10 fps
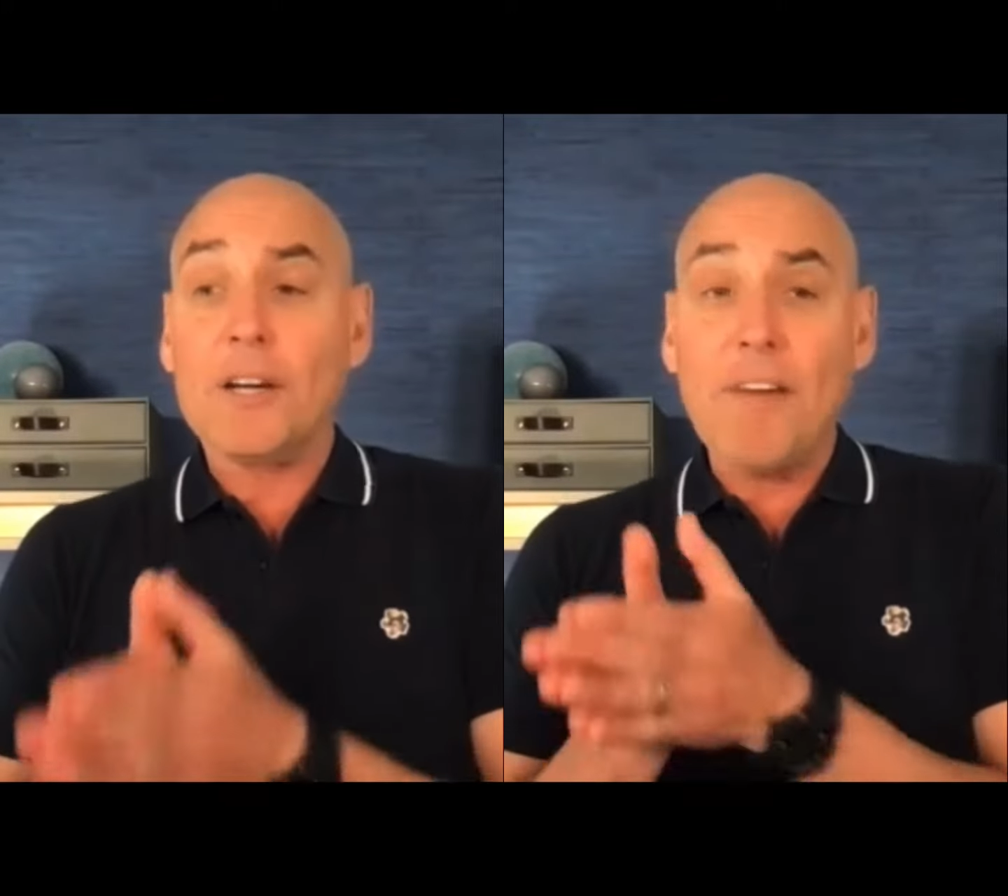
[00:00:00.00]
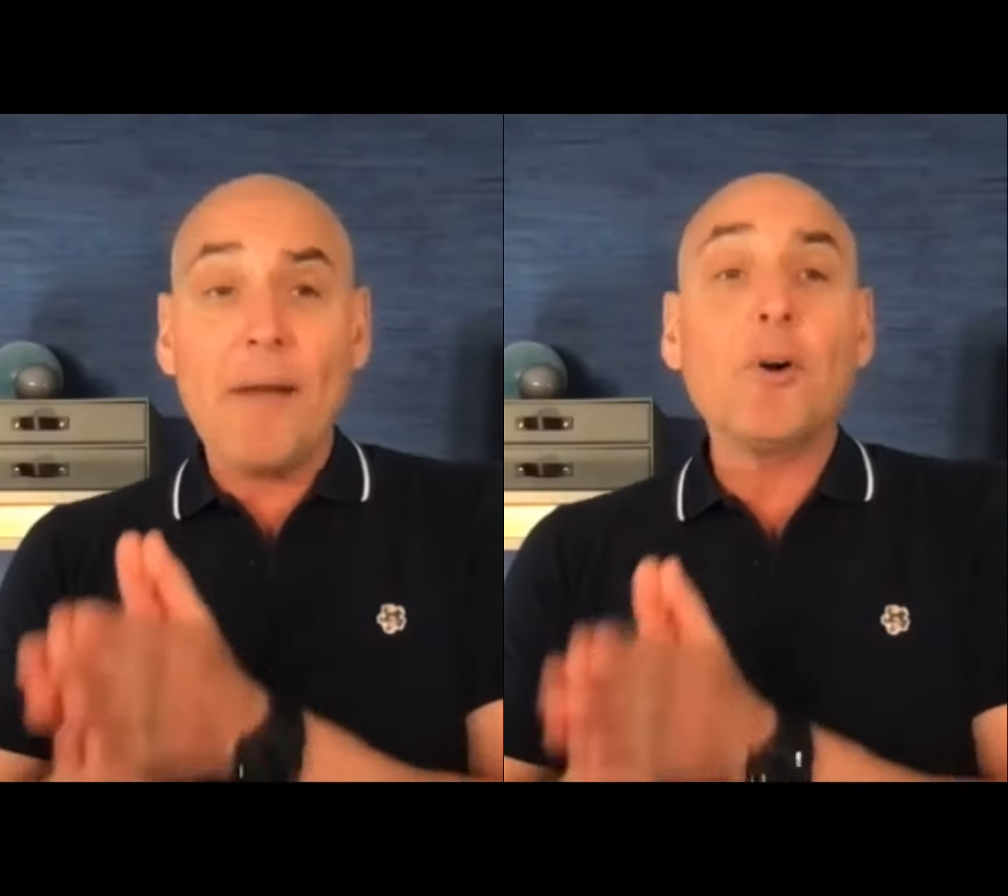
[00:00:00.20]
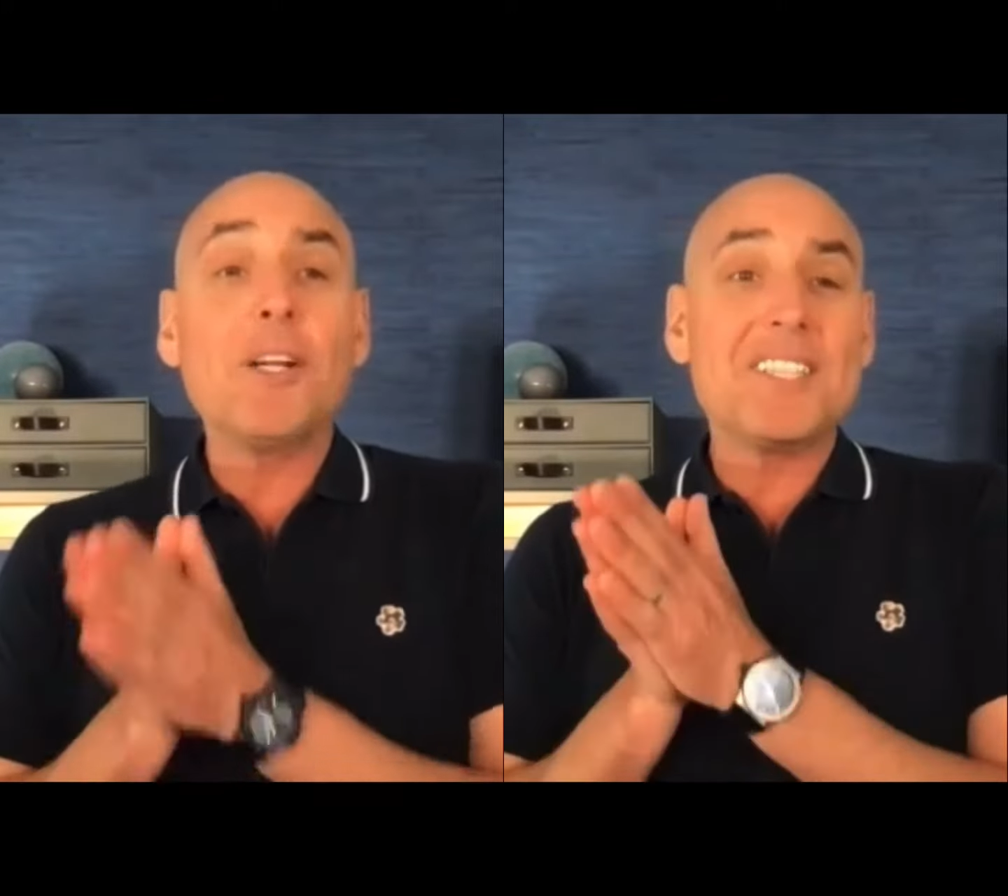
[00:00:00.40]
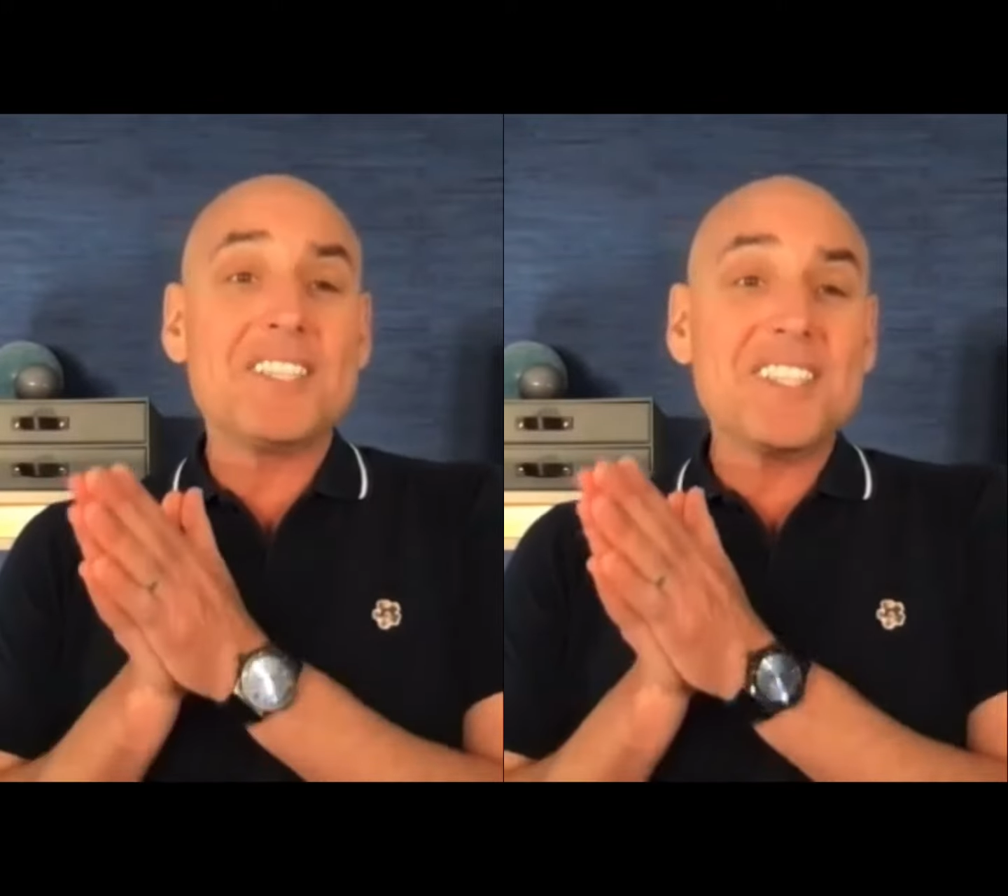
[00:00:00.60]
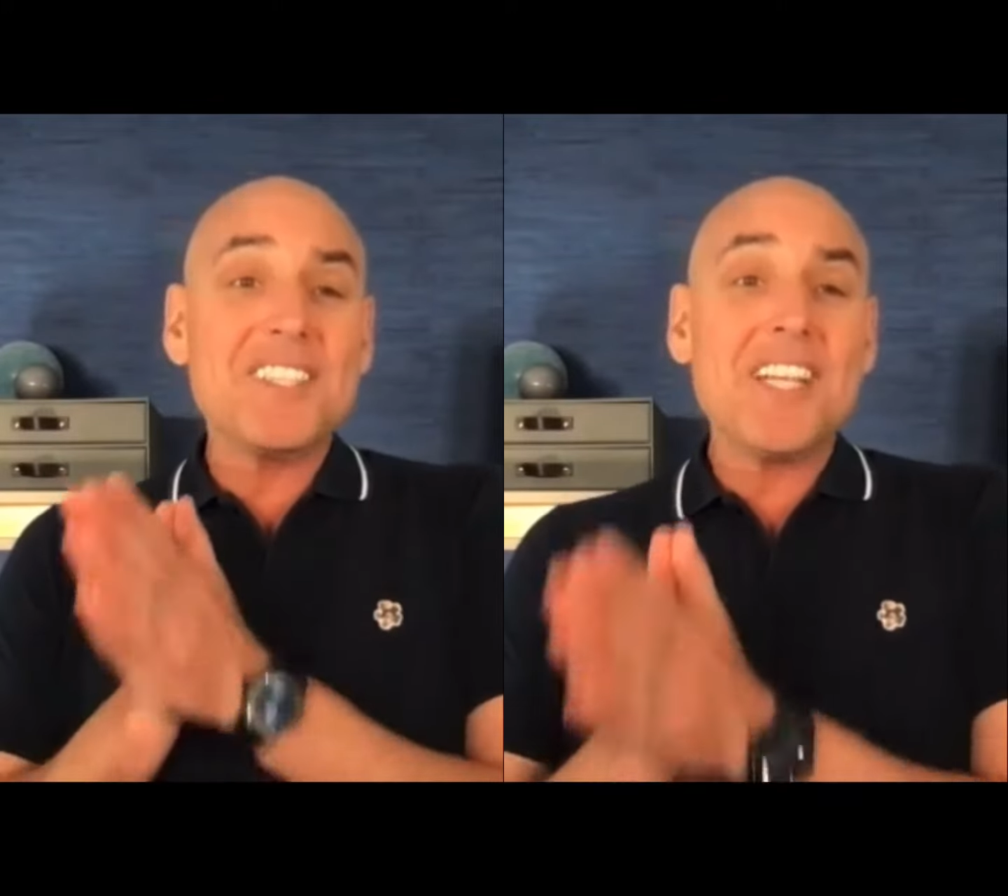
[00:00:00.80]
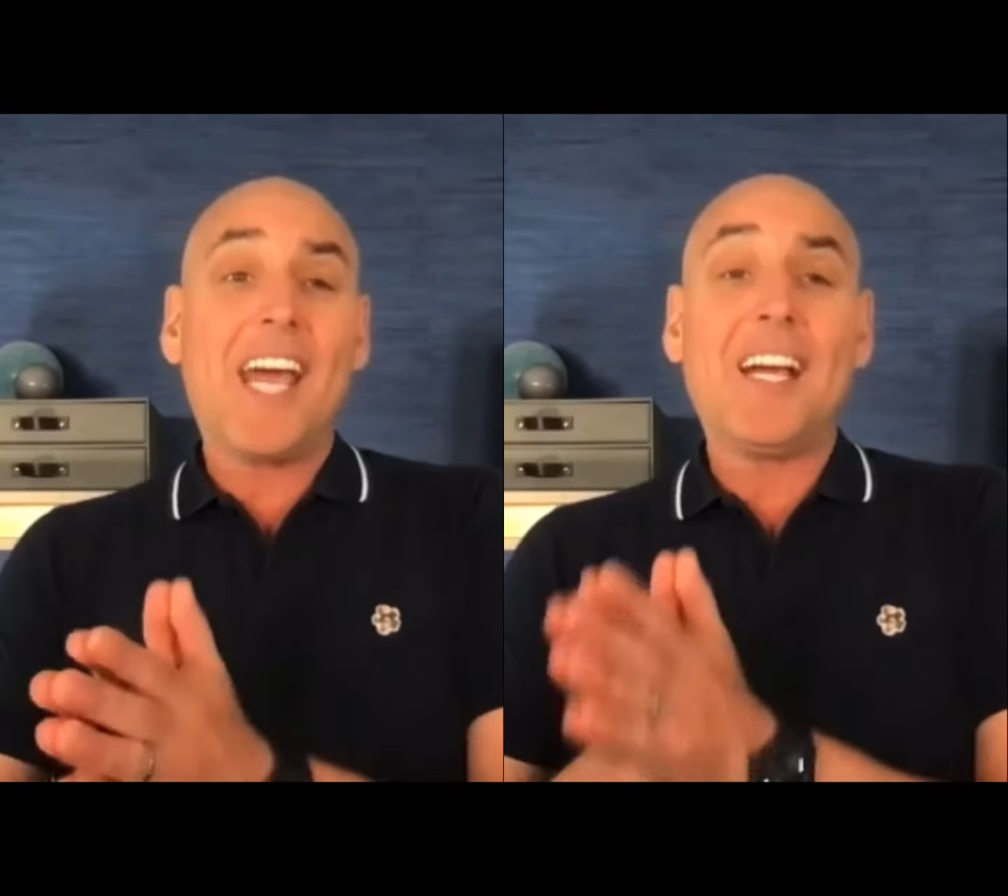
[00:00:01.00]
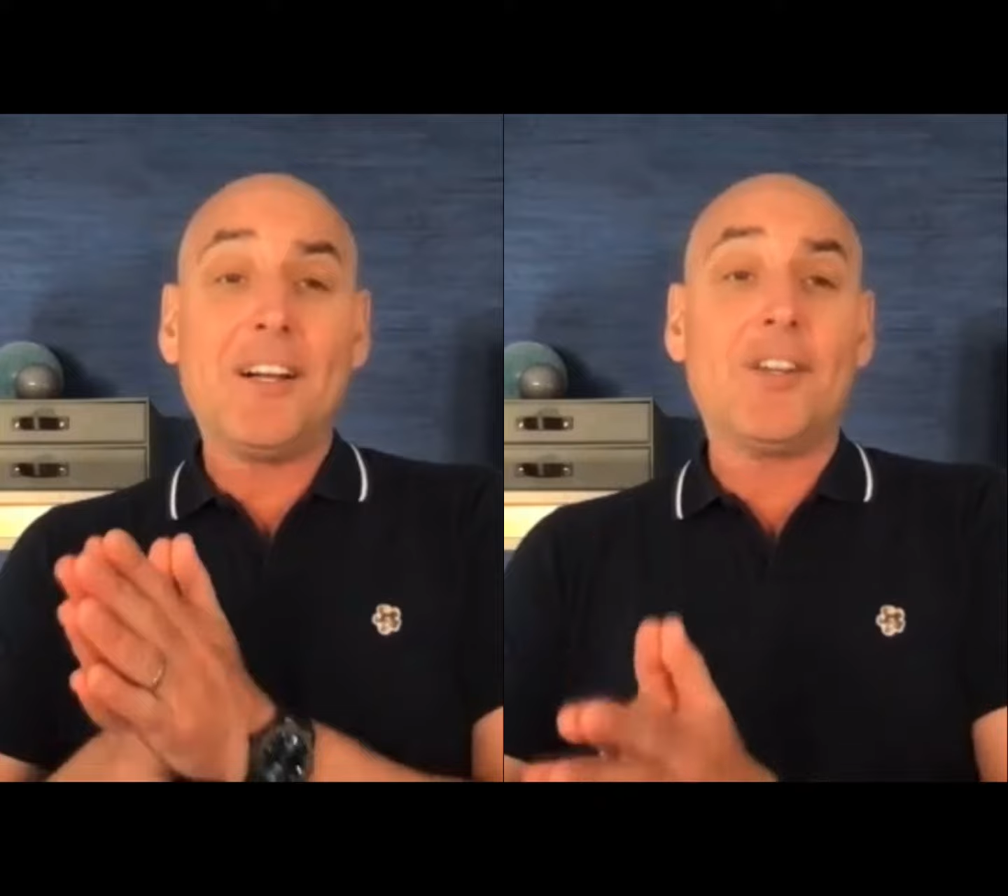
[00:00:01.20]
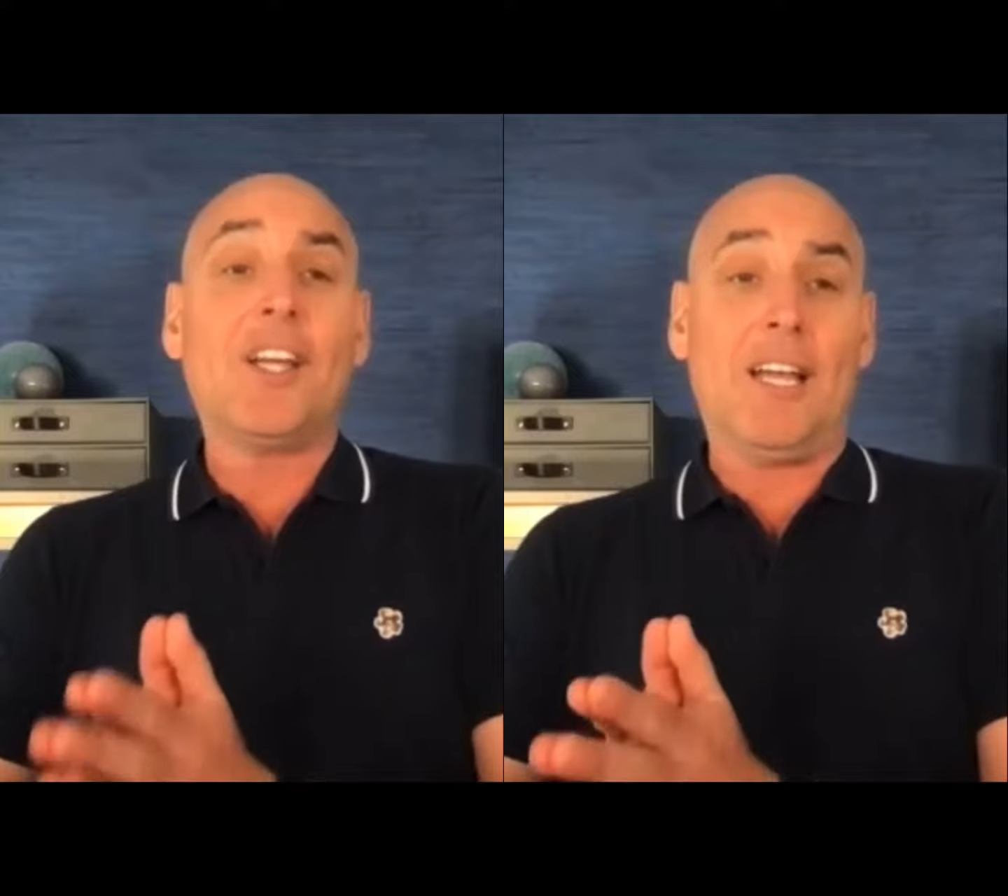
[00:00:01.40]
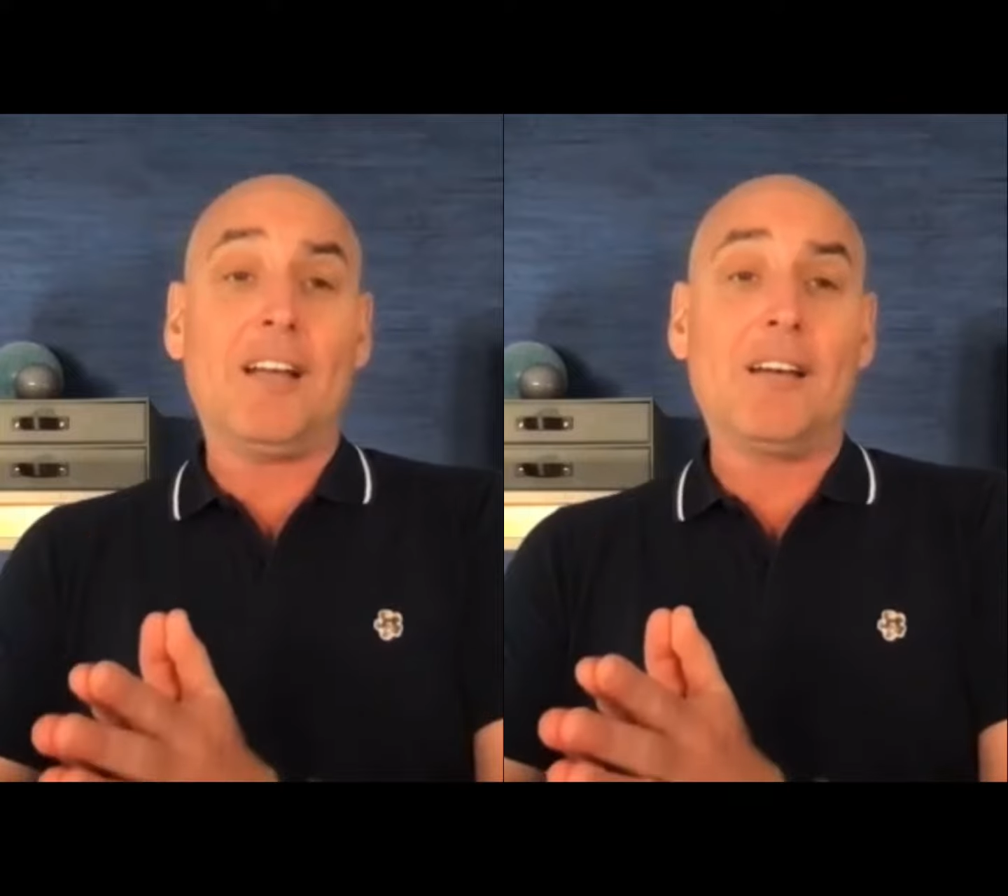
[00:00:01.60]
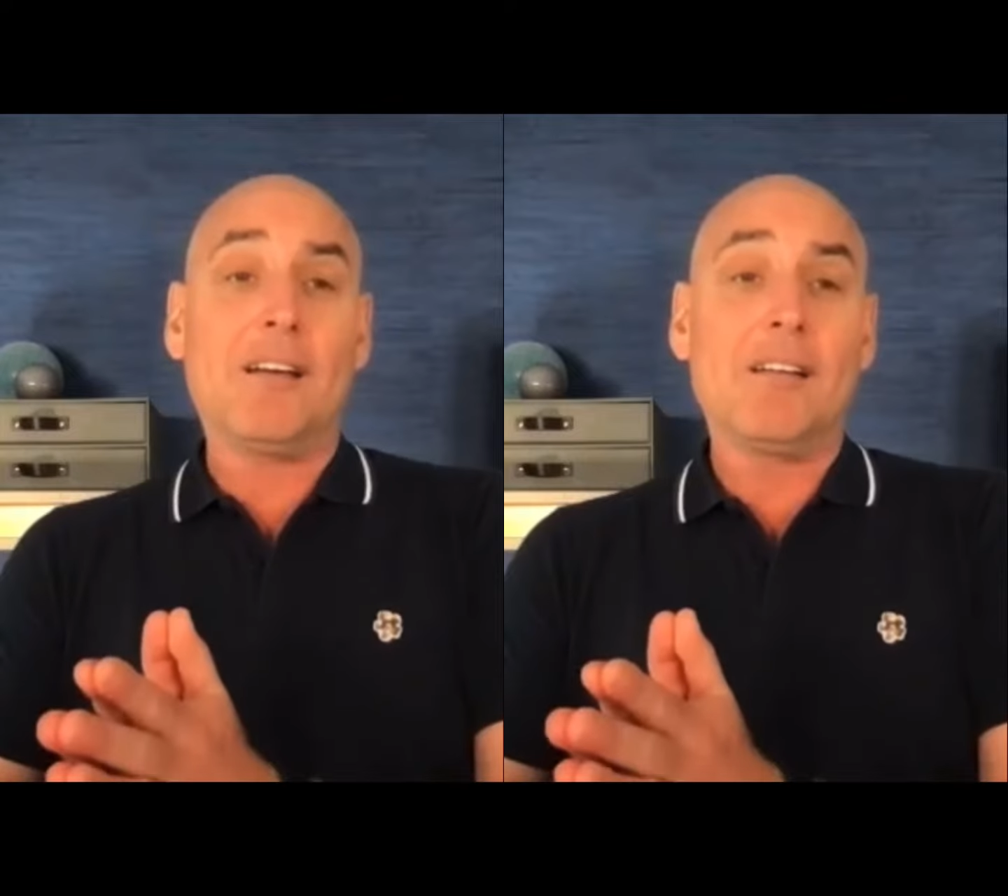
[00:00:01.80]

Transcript: if I'm going to stay clean,